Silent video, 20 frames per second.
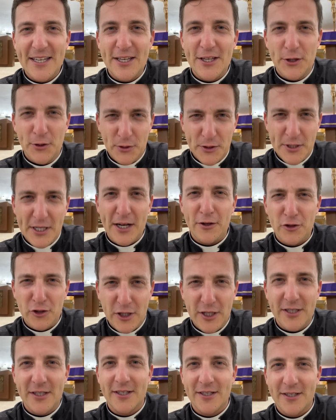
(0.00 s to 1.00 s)
You tell
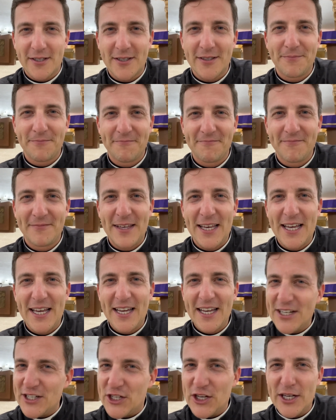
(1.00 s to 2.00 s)
Jesus,
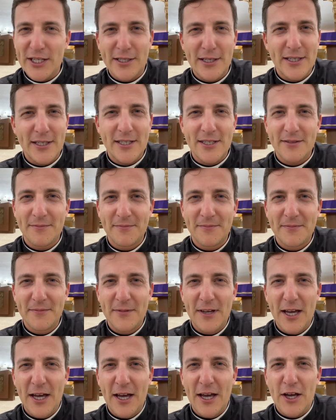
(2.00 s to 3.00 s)
Jesus,
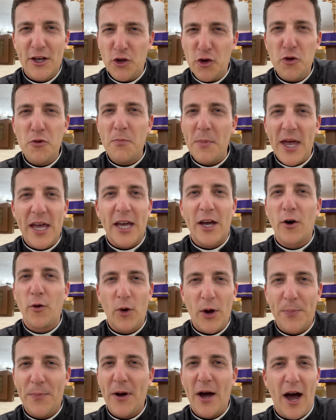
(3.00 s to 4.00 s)
you make a
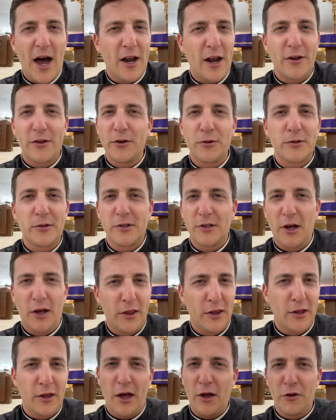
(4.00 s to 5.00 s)
whip out of
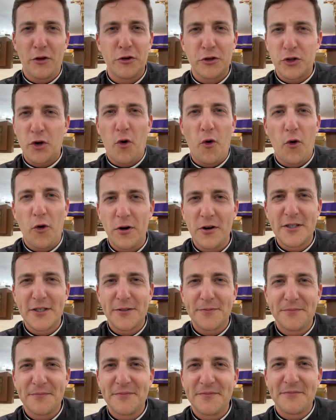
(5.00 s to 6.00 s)
those
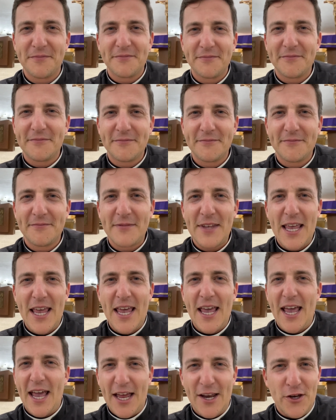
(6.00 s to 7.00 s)
cords,
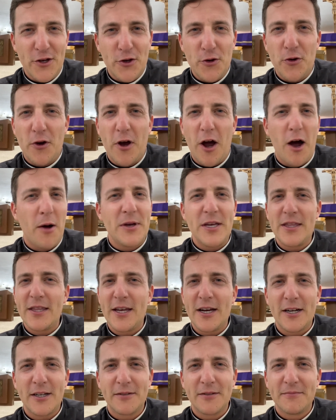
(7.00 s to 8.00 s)
and you come in
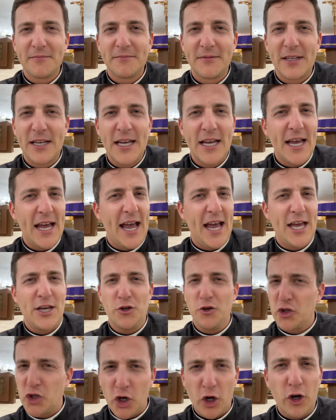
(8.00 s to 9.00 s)
there and you
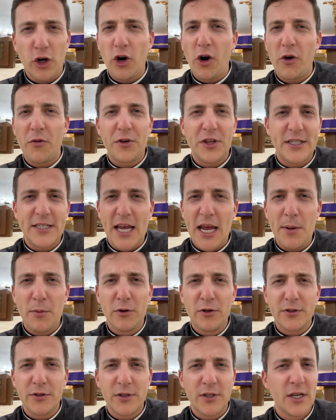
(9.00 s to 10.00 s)
turn over the
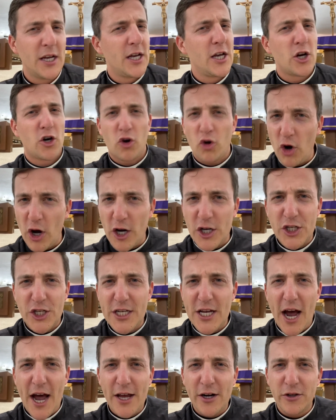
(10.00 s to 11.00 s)
tables, crush
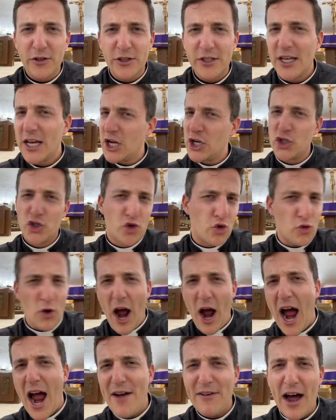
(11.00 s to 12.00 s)
the idols,
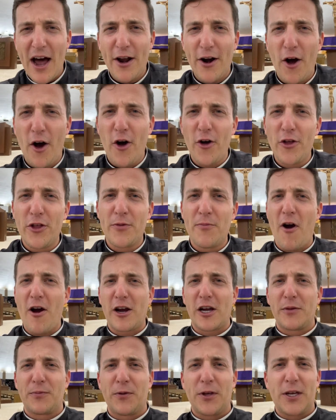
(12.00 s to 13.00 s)
drive out all the
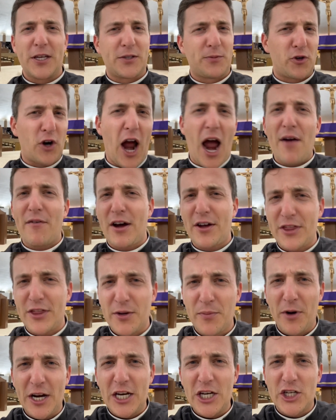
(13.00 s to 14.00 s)
marketplace, drive out the
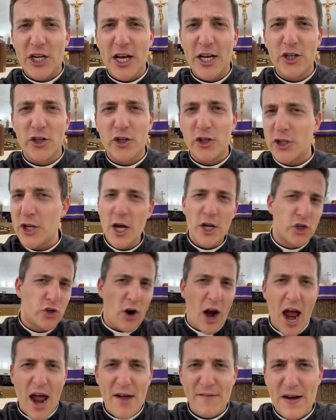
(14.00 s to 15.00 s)
money changers,
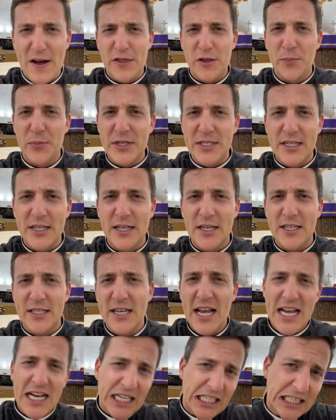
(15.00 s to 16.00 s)
drive out the busyness,
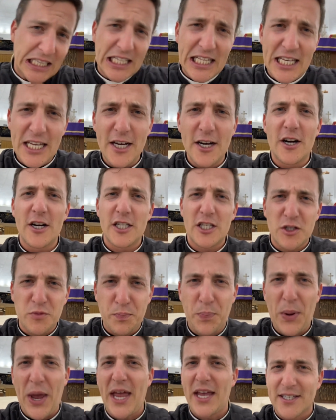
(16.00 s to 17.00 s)
clear a
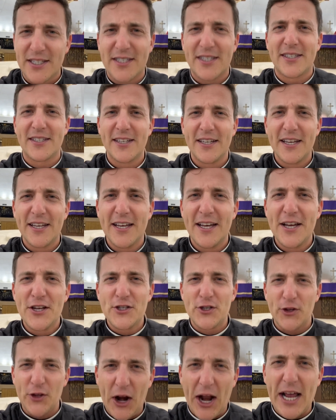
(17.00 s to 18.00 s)
space
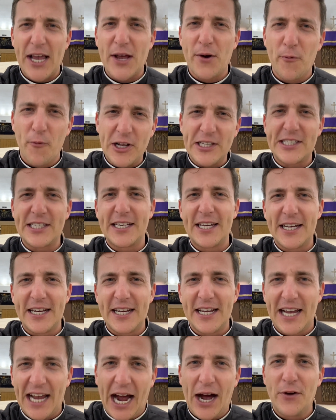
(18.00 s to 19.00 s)
so that I can once again
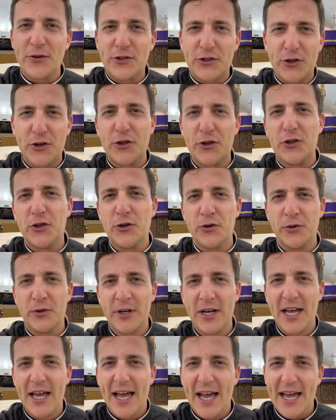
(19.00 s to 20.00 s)
encounter you
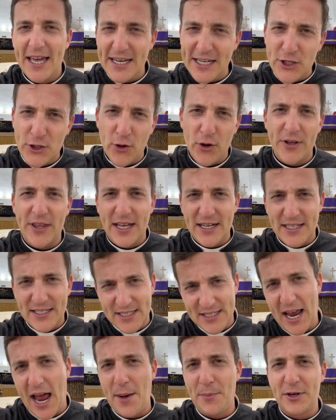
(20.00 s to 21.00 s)
and enjoy that
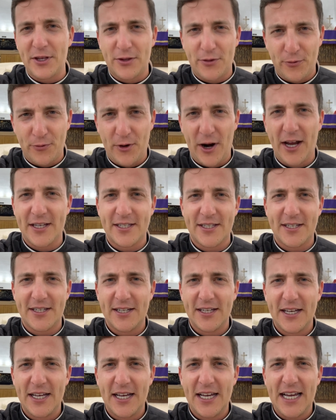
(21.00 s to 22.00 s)
Sabbath rest.
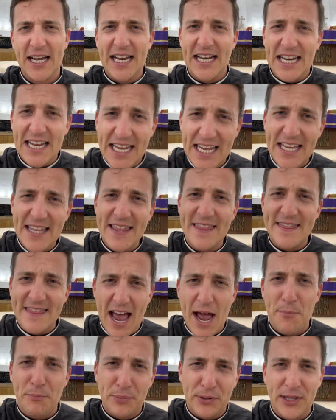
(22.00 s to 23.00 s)
And in
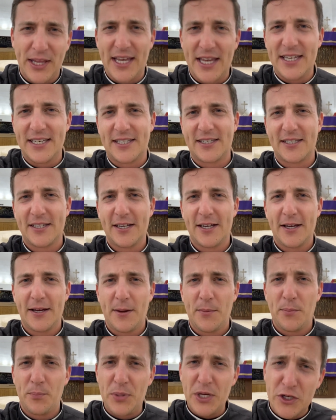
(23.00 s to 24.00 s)
that place,
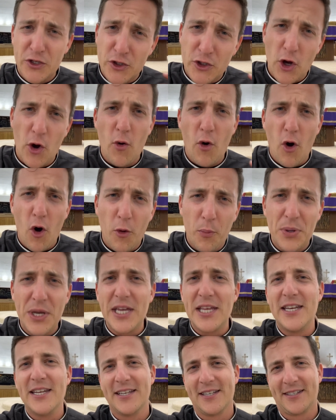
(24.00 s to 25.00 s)
be so
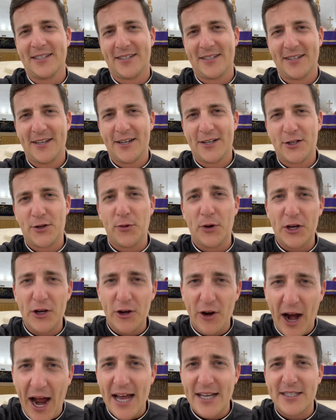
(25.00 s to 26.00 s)
obedient to what
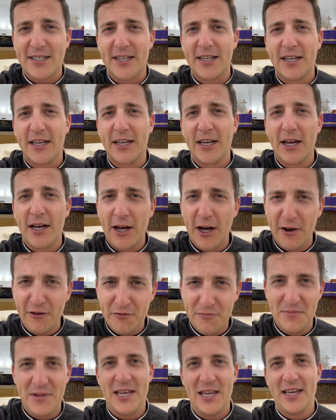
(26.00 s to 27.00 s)
you're asking of
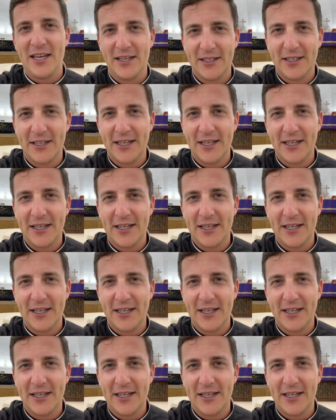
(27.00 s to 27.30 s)
me.